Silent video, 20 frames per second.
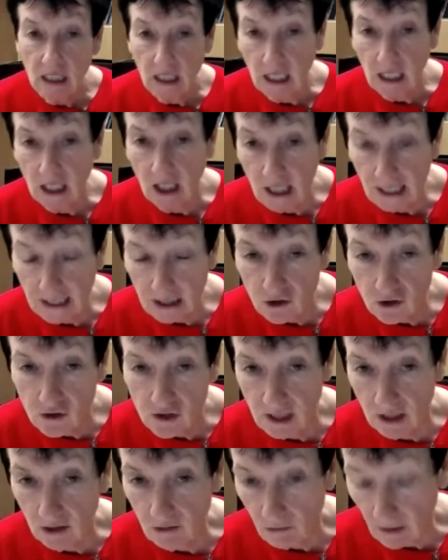like New
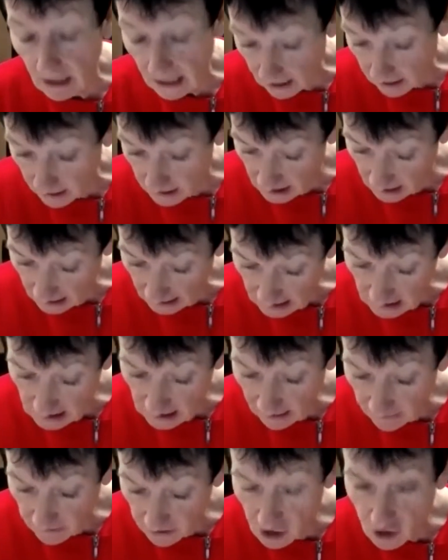South Wales, like
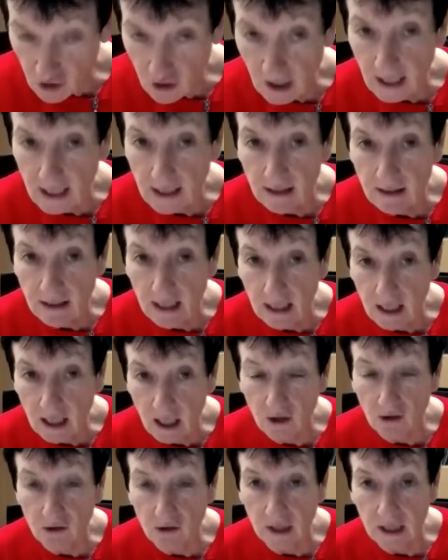South Australia, that
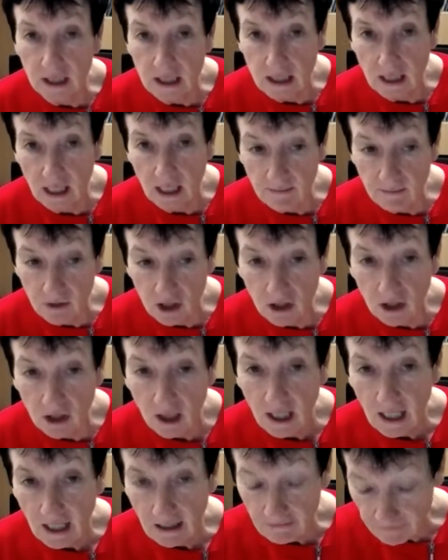local containment,
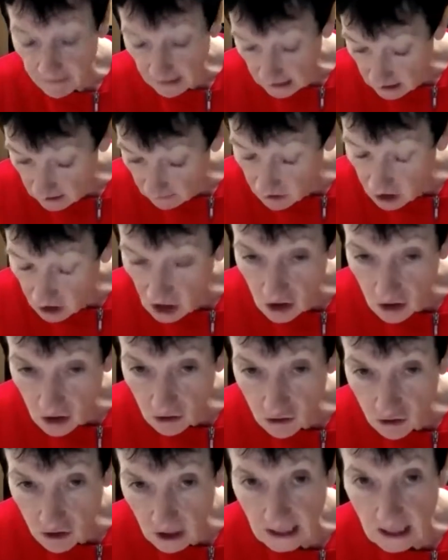effective digital
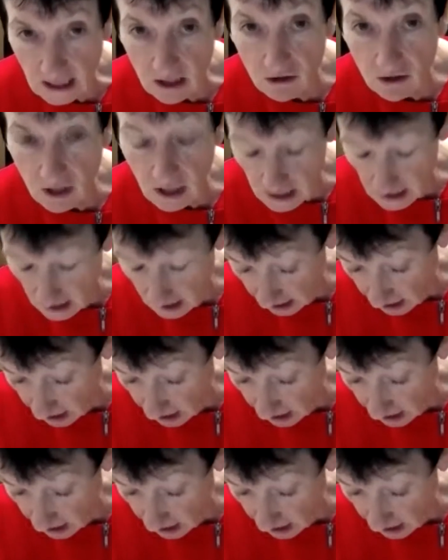tracking, tracing and